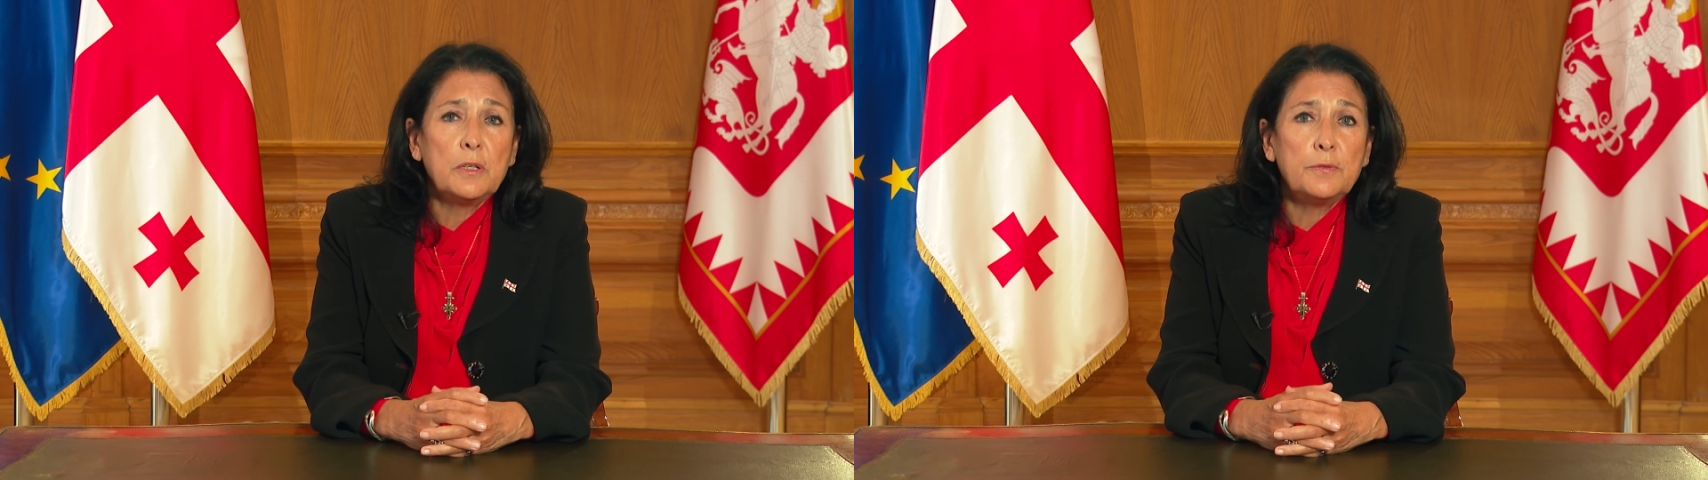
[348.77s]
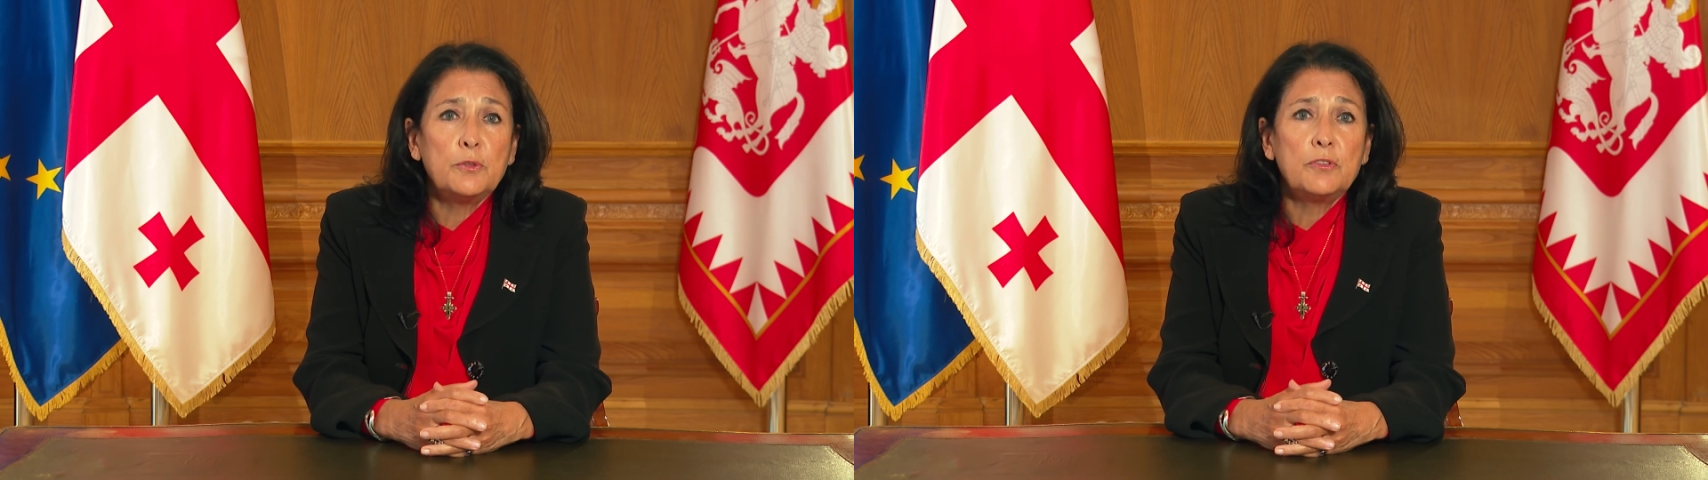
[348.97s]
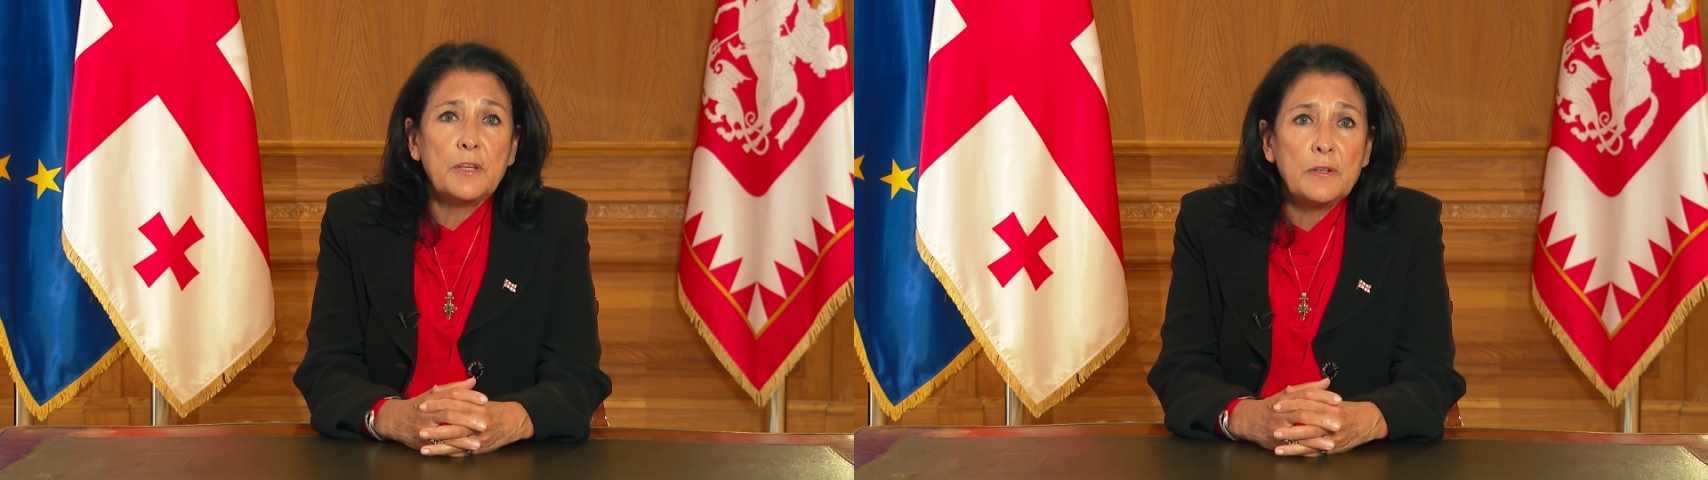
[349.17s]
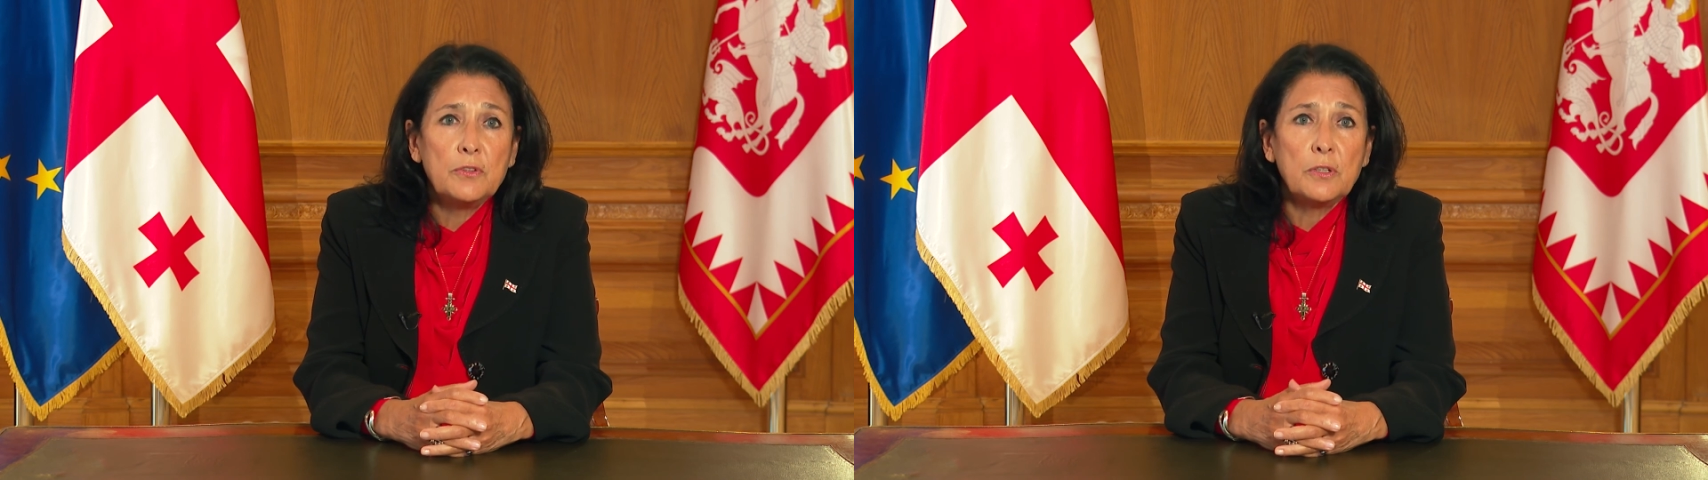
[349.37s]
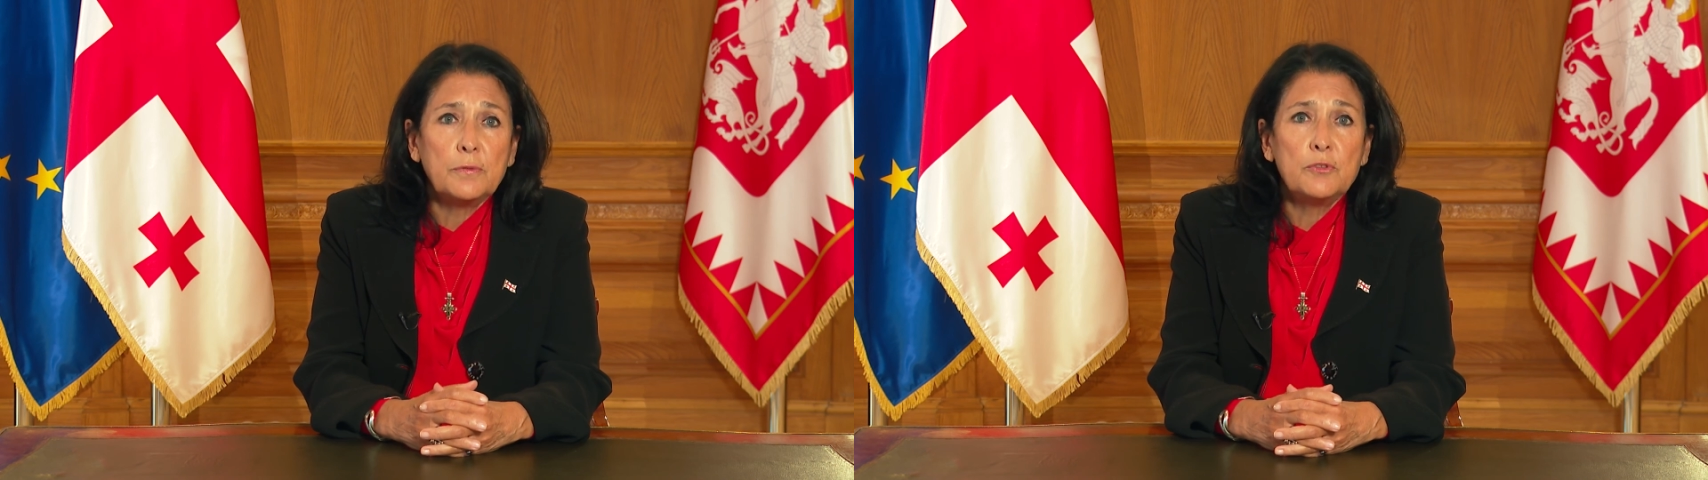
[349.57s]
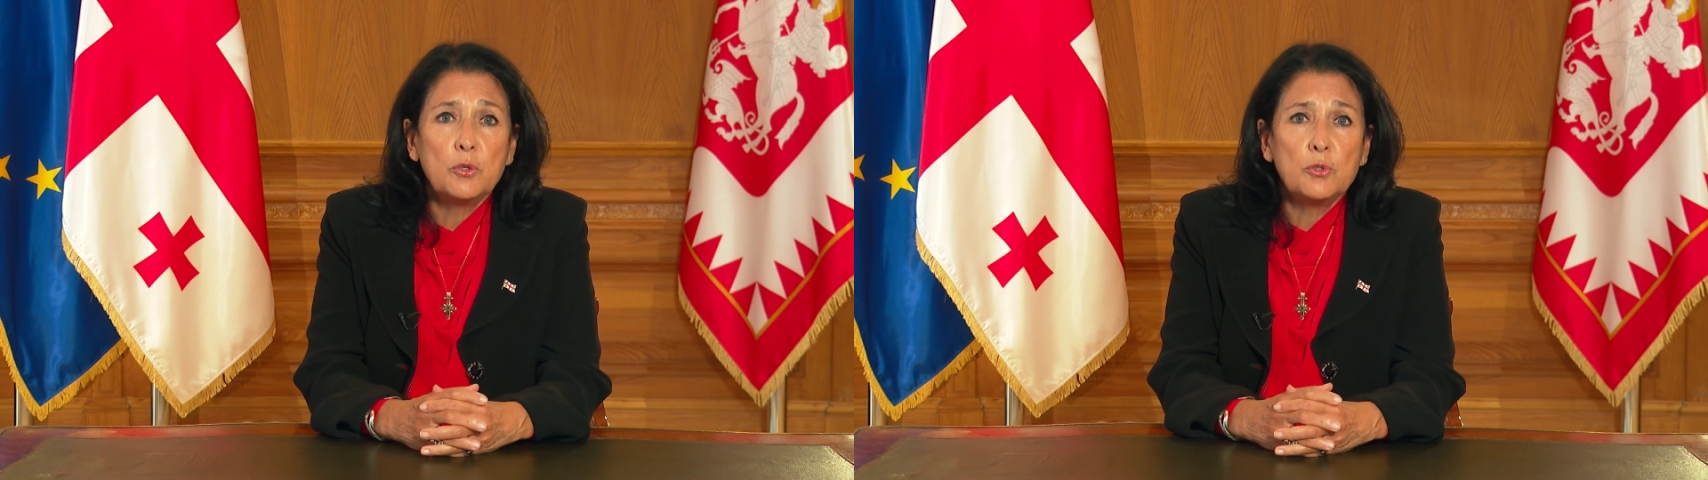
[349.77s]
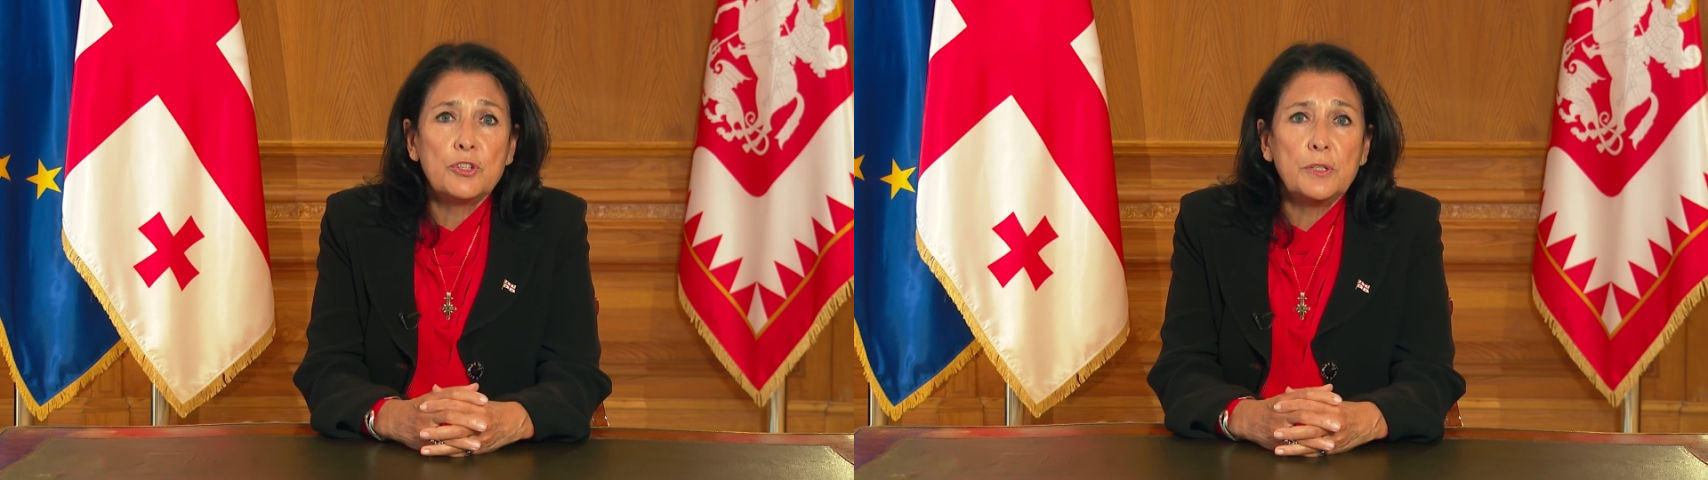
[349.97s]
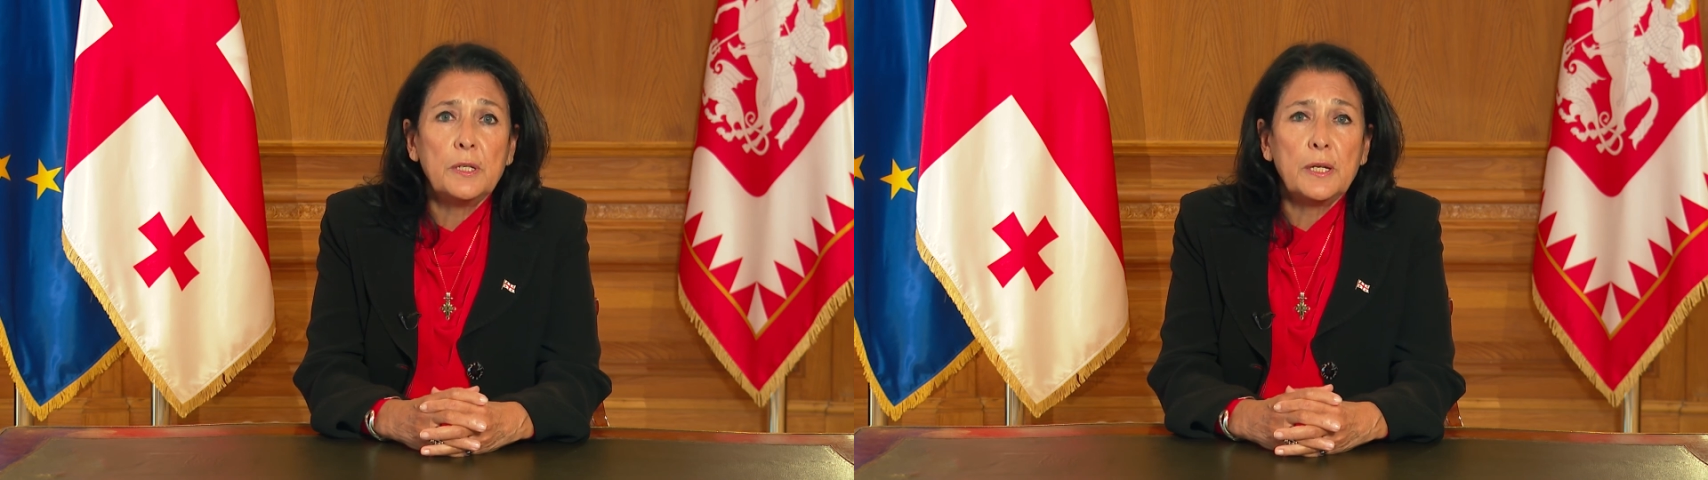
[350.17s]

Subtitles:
of a Center of Georgian